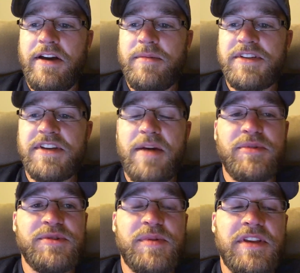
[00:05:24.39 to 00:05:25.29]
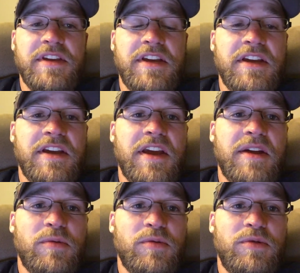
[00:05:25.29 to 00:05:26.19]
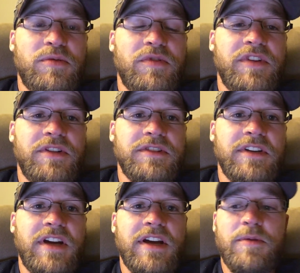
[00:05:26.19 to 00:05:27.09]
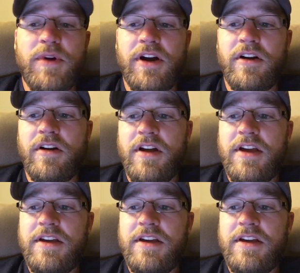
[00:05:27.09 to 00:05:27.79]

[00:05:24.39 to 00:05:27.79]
Examples being the King K. Rool reveal today, where